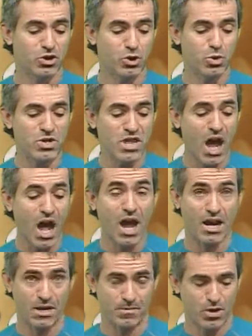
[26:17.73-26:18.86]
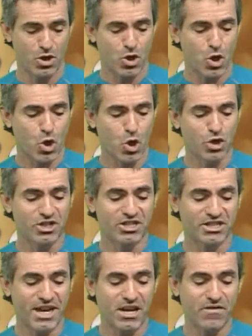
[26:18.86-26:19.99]
to 9 urges
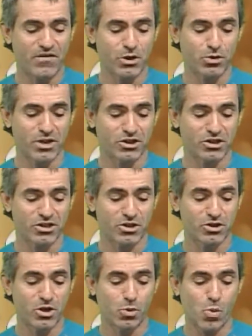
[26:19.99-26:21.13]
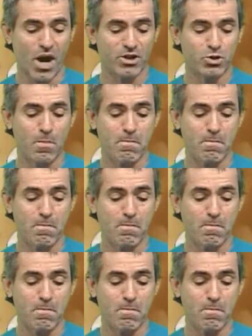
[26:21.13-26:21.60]
state and federal legislators in Hawaii to